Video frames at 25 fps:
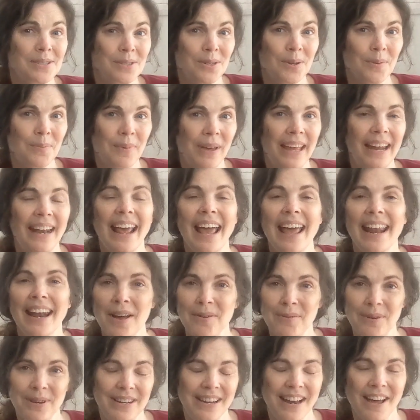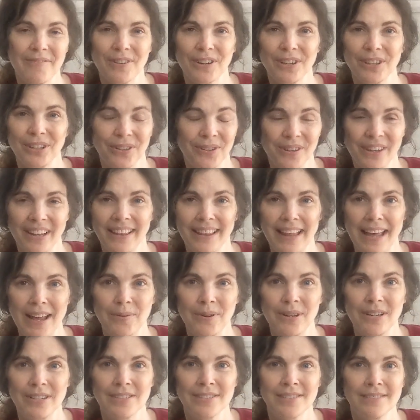stupid and I would never learn the
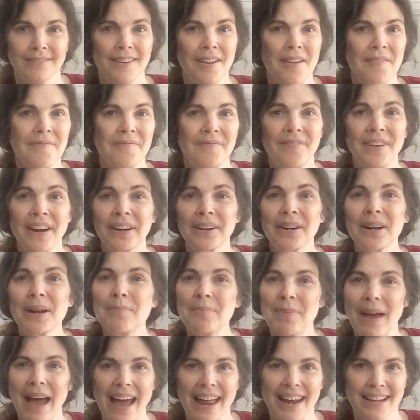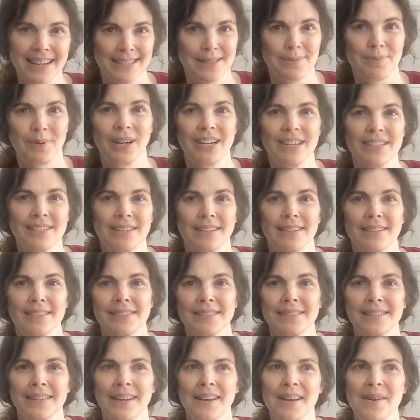language. Very bad
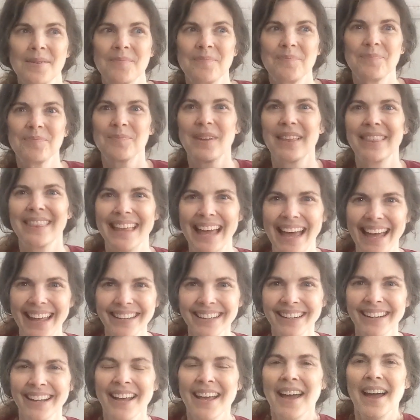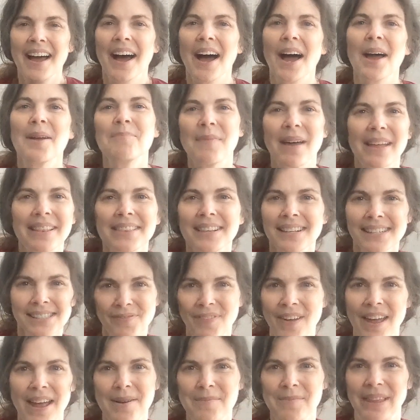experiences. But then I met
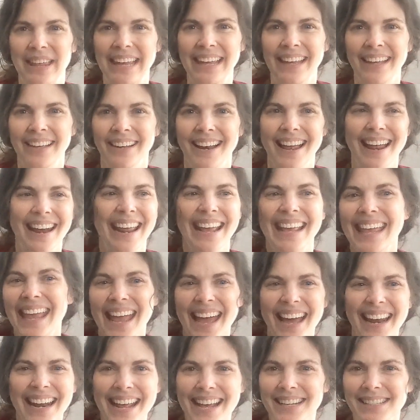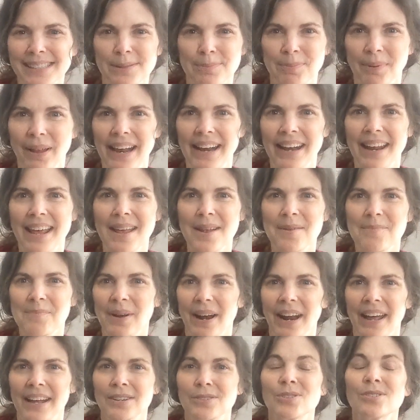this family, and I can't explain it,
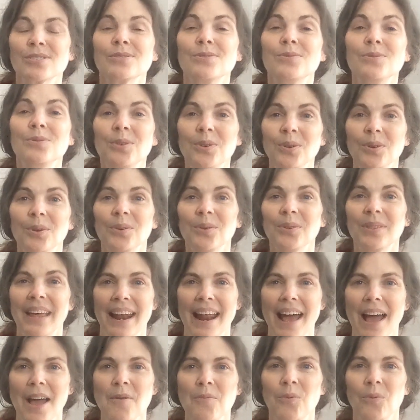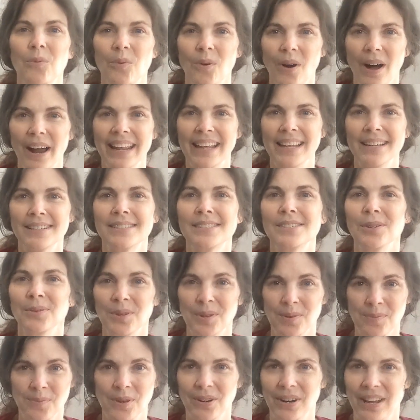but I just knew that I wanted to
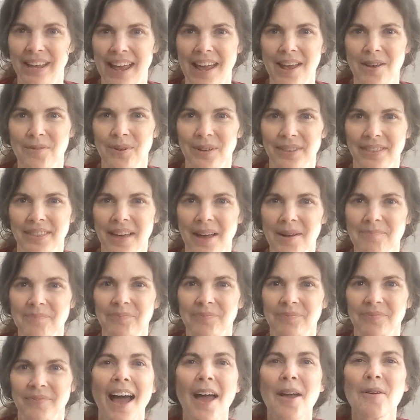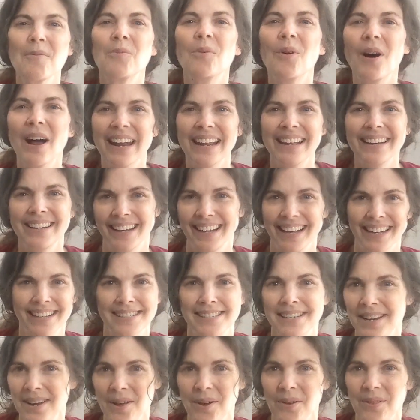communicate with them. I wanted to
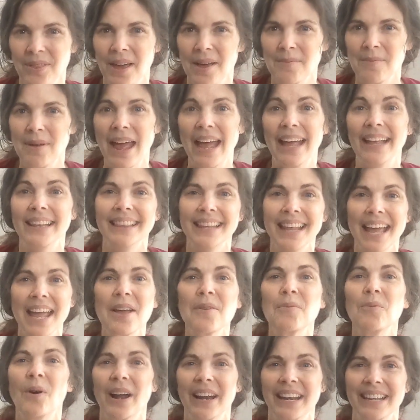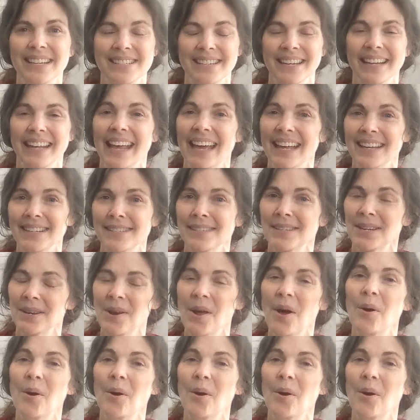get to know them, and they wanted to get to